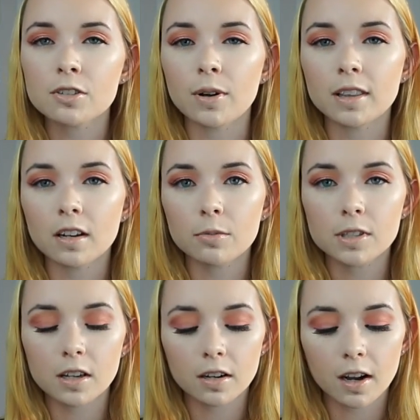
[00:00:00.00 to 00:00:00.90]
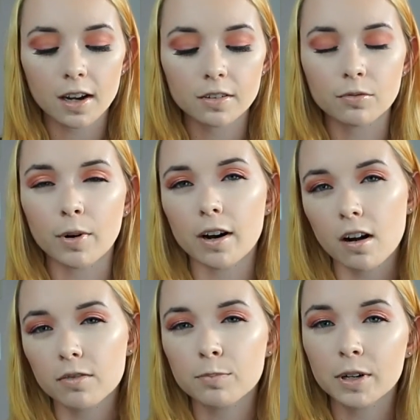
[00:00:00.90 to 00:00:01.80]
So I thought it was going to kind of wear
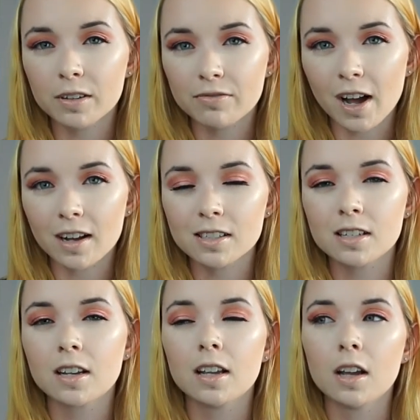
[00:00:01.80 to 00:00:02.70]
off pretty fast